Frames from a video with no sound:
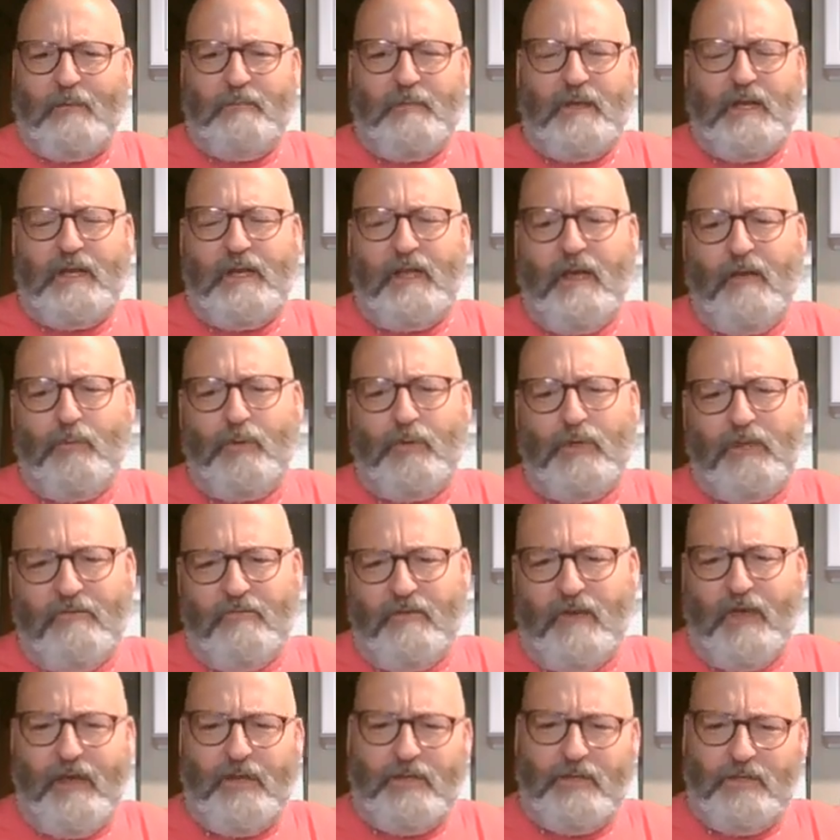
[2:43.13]
I mean, I really
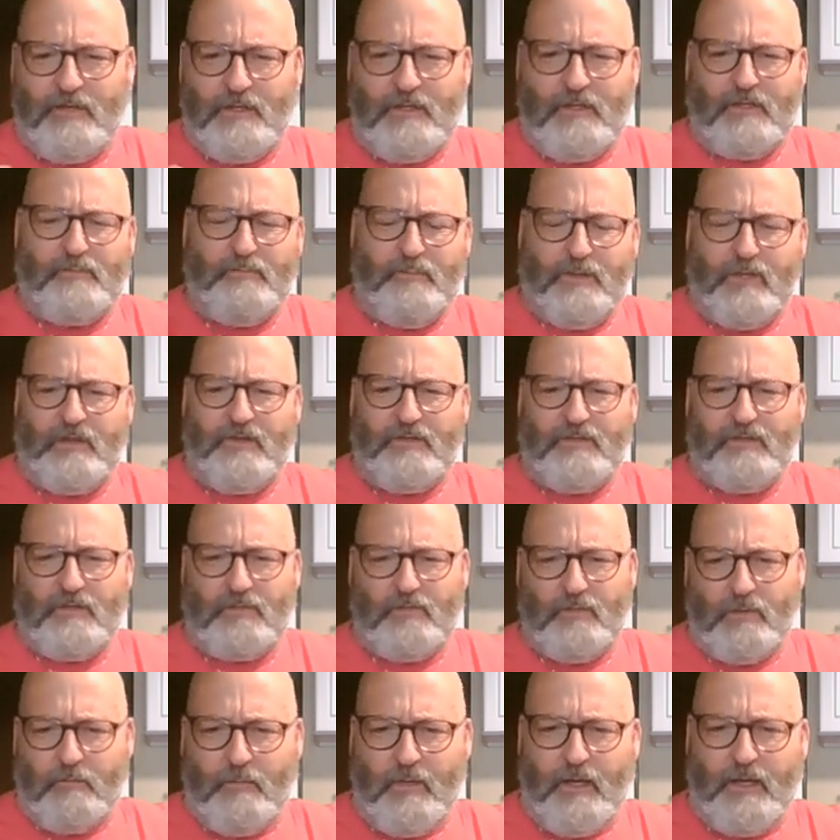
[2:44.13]
valued these
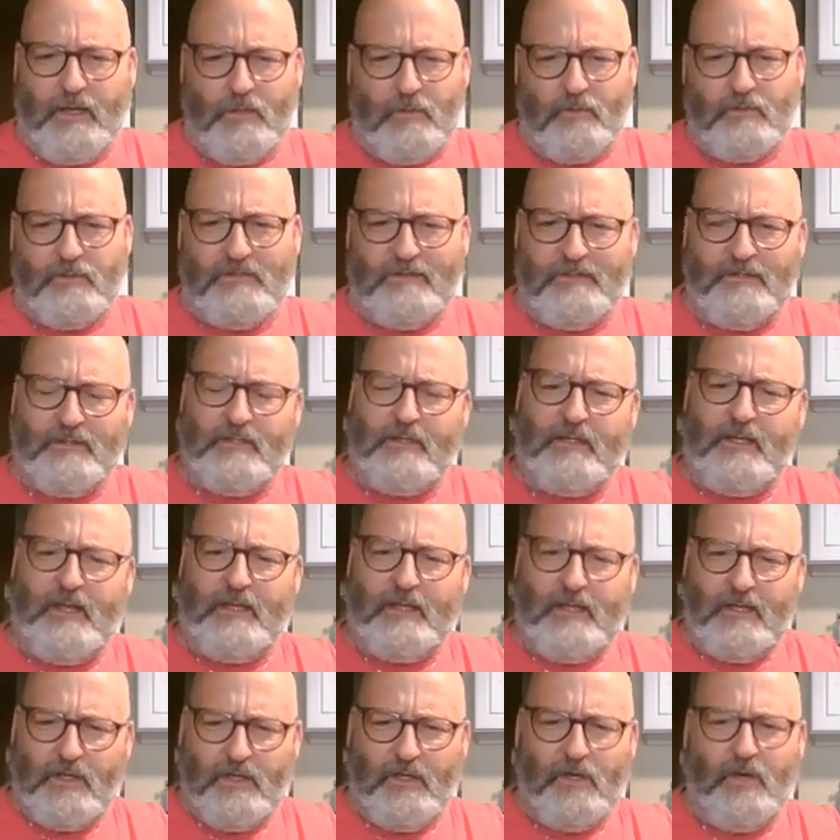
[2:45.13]
places. When Michael was little, I
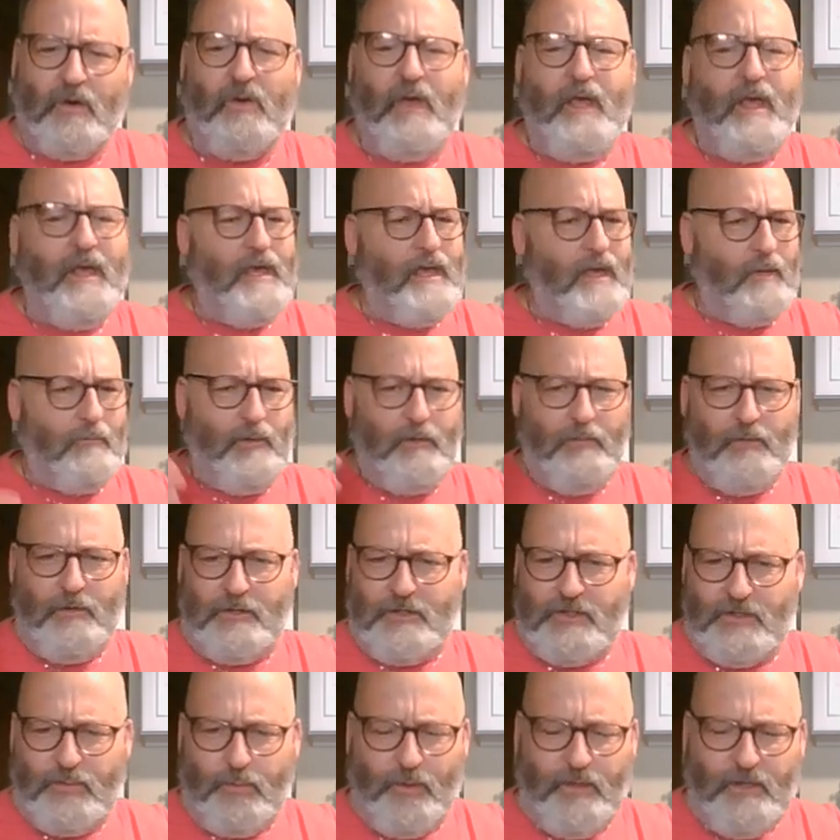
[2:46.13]
could go and we
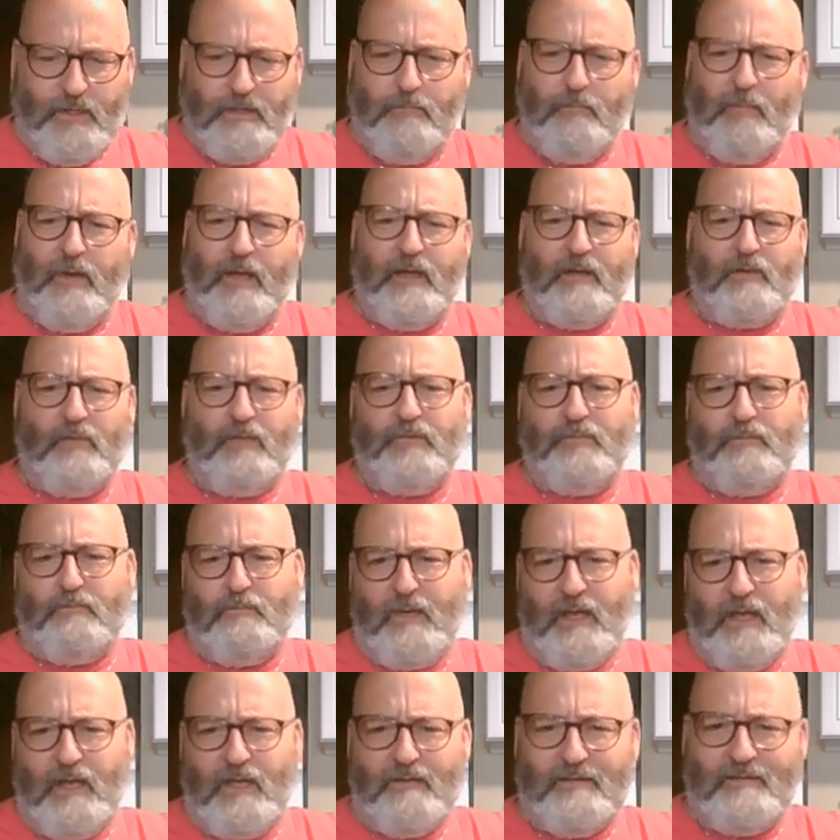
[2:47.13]
would tweak Michael's
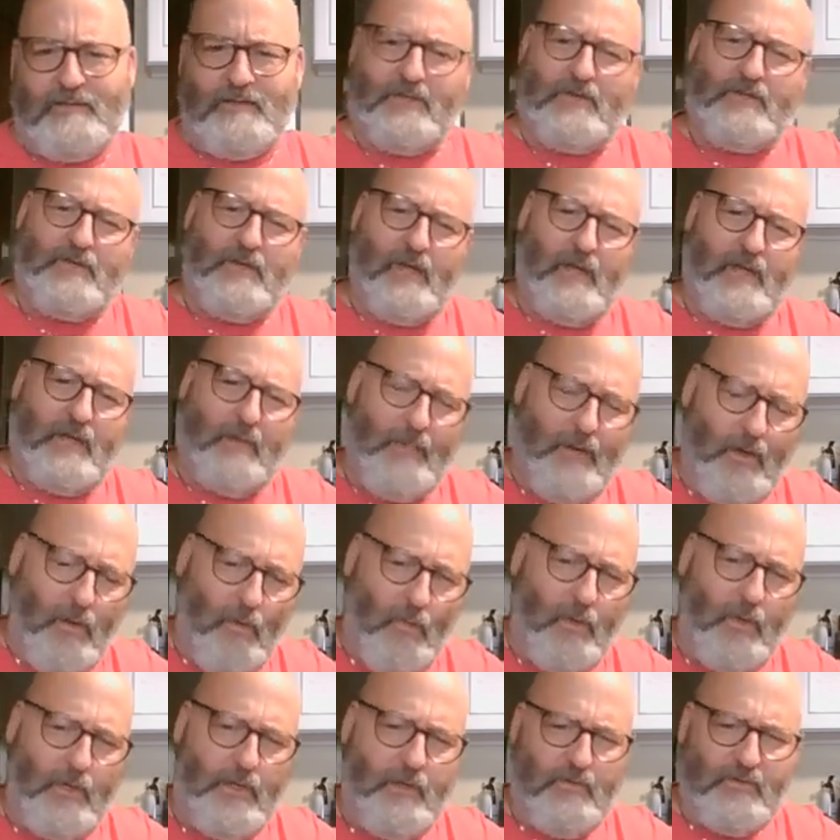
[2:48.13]
meds and talk about
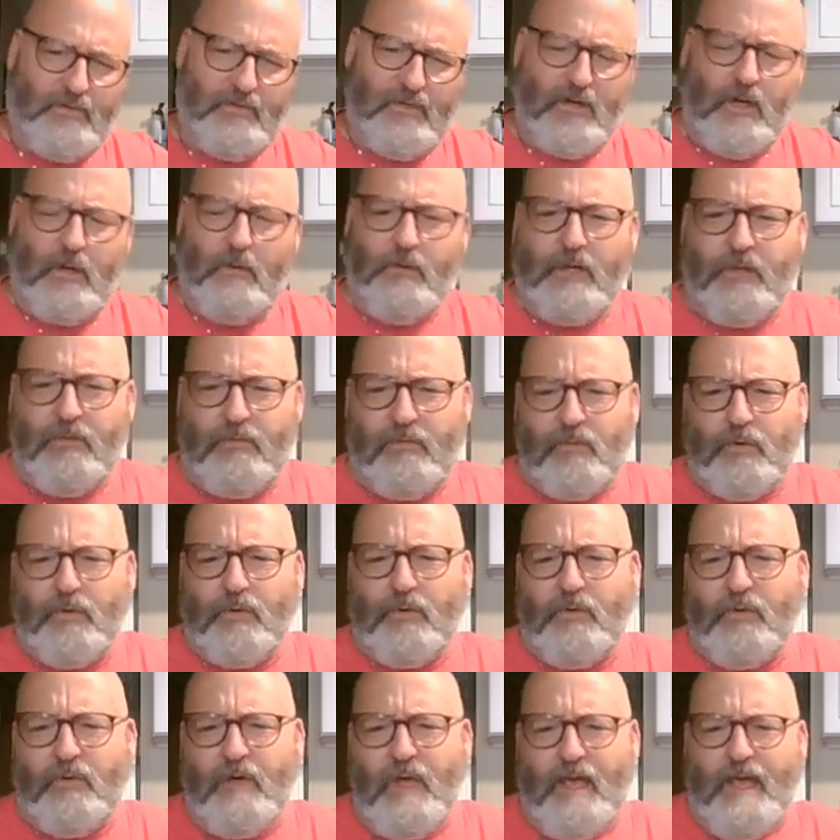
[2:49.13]
what he was going
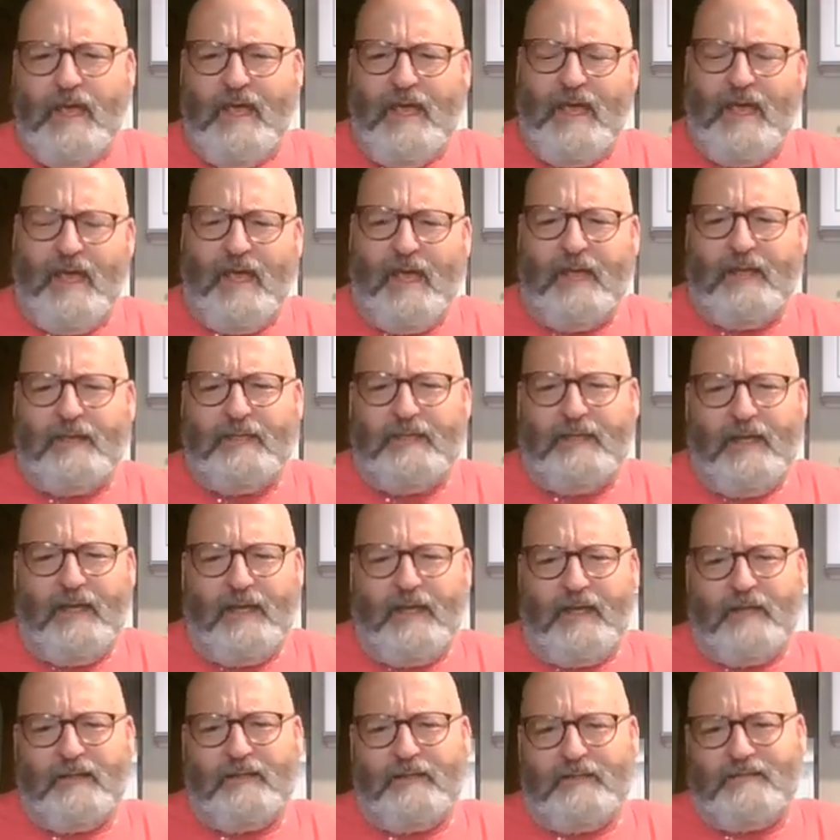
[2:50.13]
through and
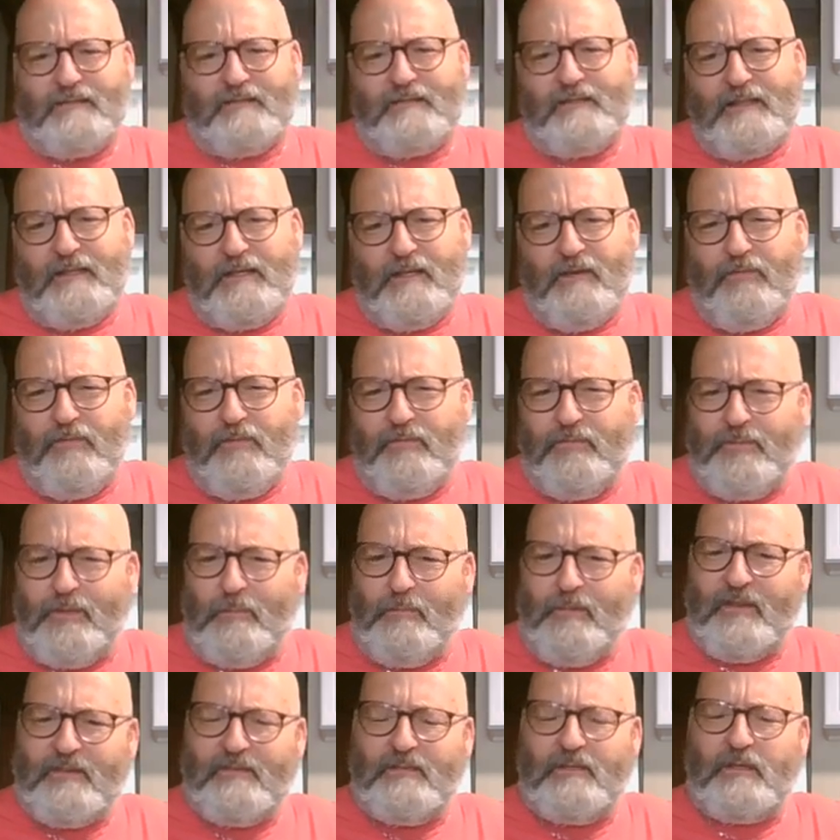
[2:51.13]
and see if the
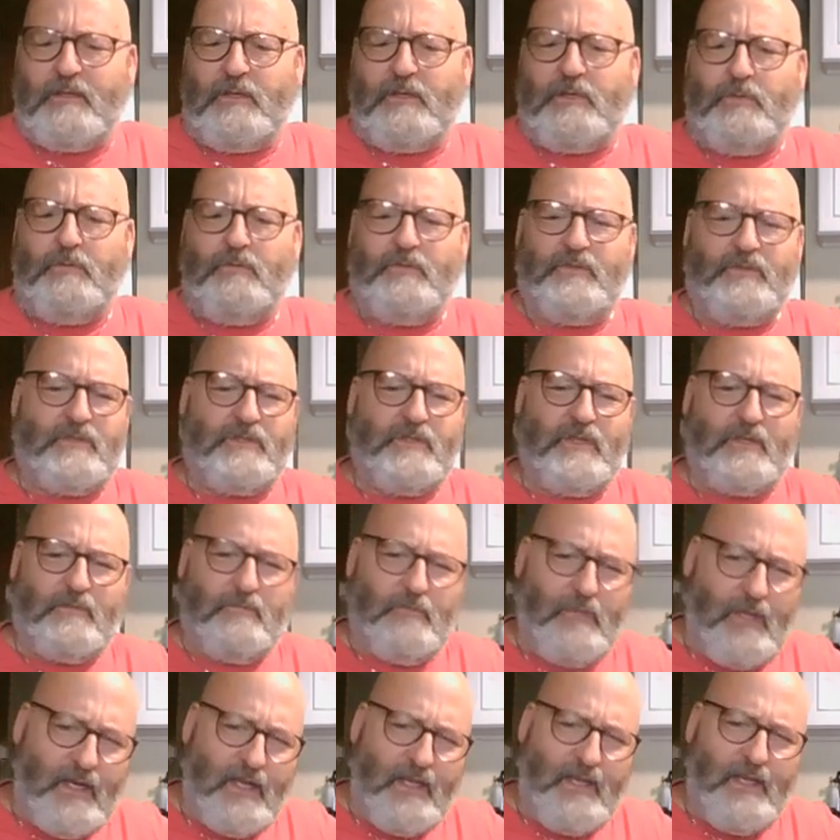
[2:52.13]
best thing to do was adjust
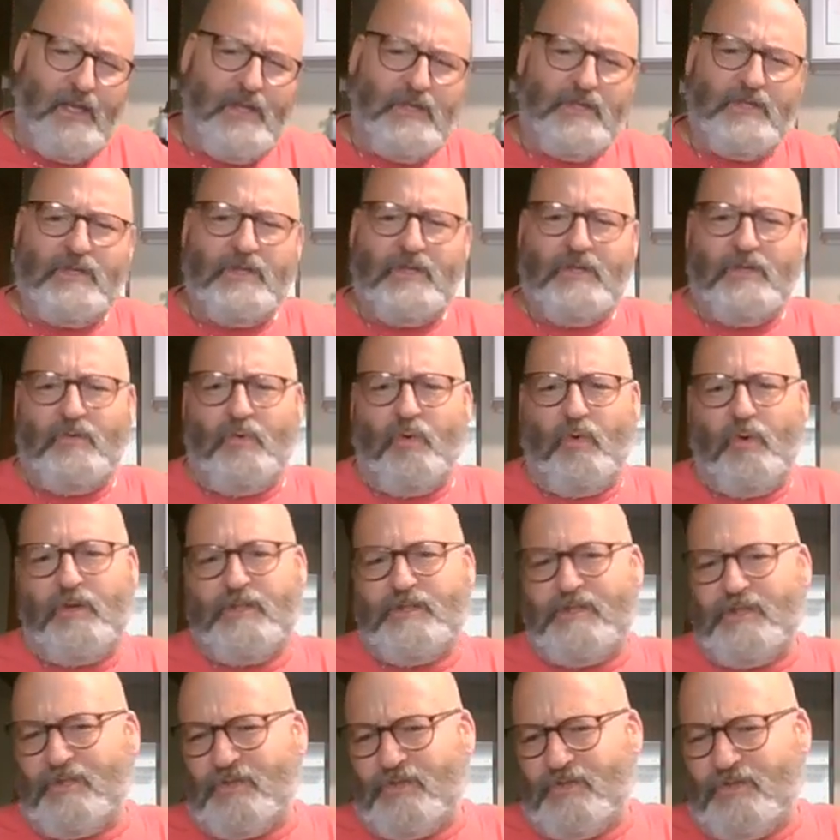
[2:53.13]
medication or
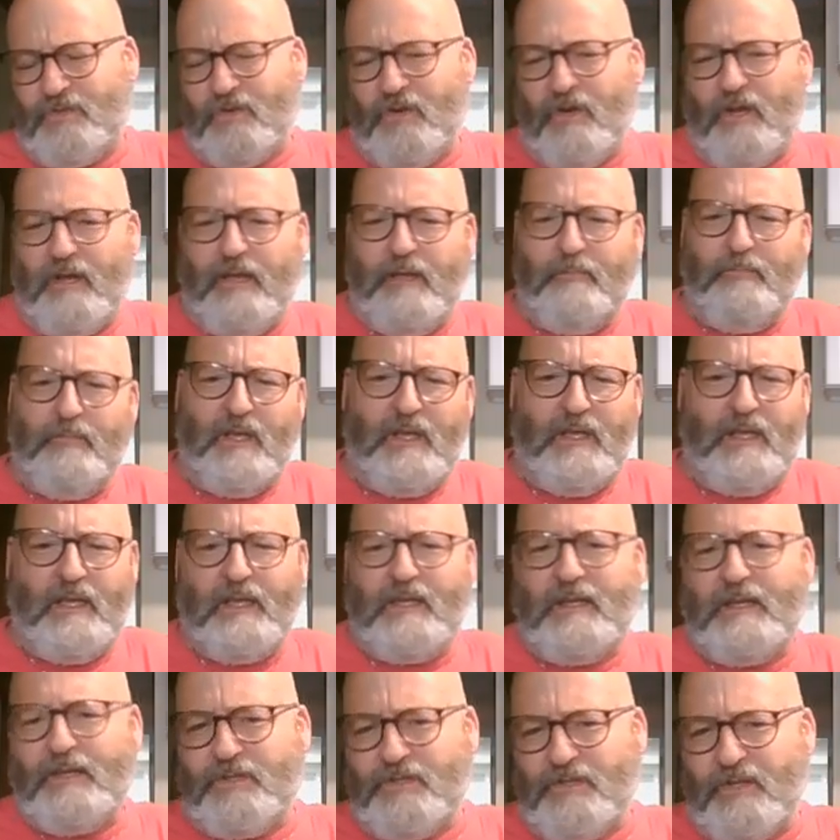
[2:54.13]
just try
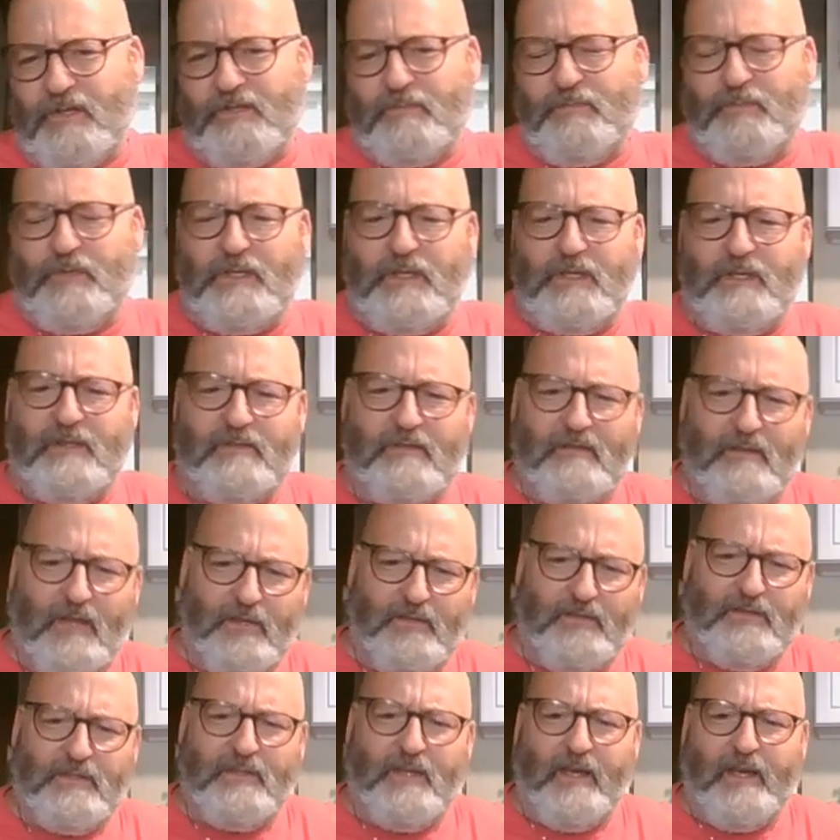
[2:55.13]
making an adjustment in his
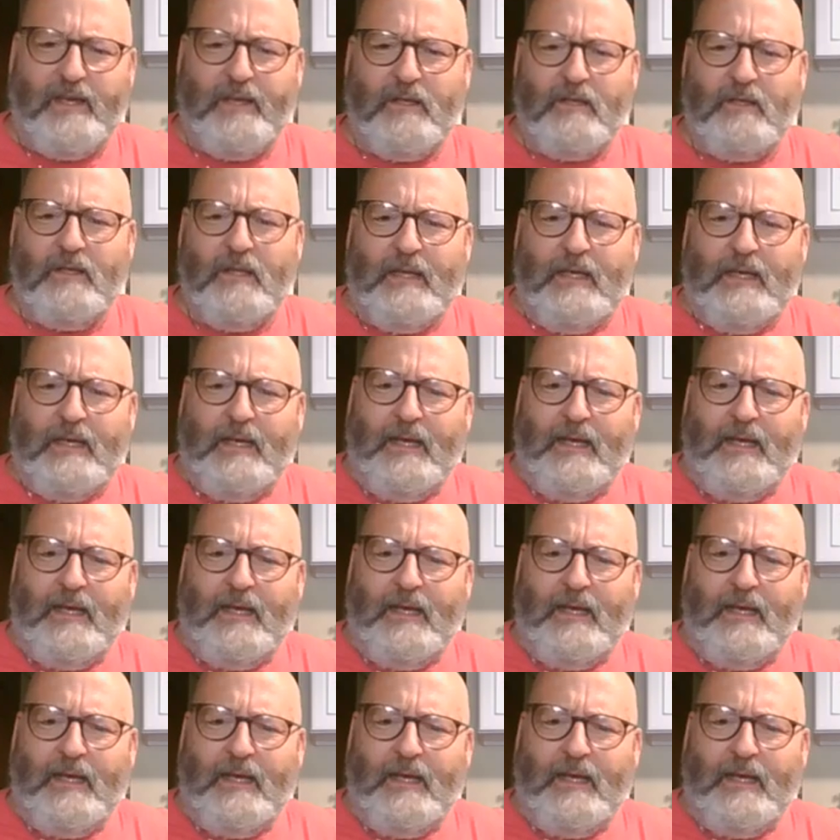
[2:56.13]
lifestyle.